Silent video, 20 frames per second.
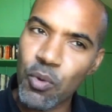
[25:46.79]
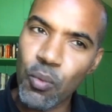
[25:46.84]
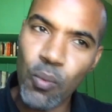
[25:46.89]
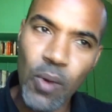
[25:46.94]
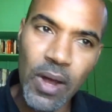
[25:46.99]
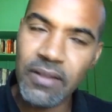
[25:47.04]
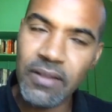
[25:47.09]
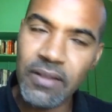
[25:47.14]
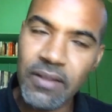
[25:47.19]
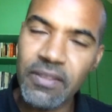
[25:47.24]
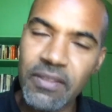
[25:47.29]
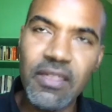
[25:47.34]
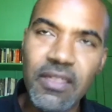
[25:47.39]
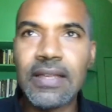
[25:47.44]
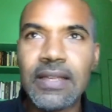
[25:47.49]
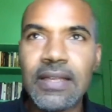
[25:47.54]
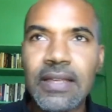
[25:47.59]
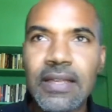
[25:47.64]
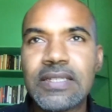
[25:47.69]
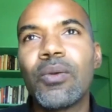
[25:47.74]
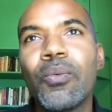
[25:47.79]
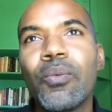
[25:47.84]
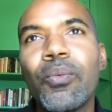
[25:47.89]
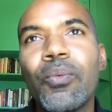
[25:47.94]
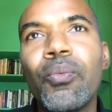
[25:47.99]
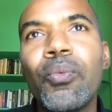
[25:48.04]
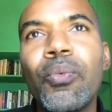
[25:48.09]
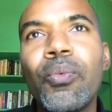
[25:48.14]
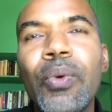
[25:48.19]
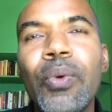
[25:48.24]
I remember one of the things
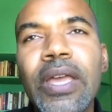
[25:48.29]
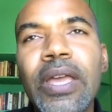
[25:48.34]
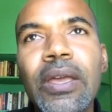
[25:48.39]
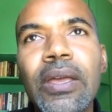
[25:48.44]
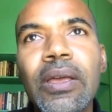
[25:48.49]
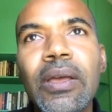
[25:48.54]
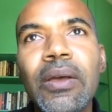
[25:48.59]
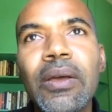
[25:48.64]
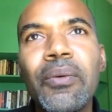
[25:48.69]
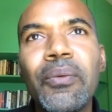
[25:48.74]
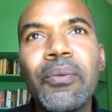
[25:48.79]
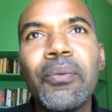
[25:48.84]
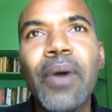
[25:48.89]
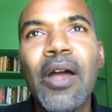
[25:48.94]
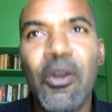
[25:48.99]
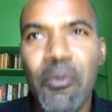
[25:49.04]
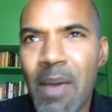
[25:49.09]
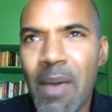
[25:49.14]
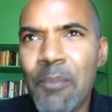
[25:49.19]
that we,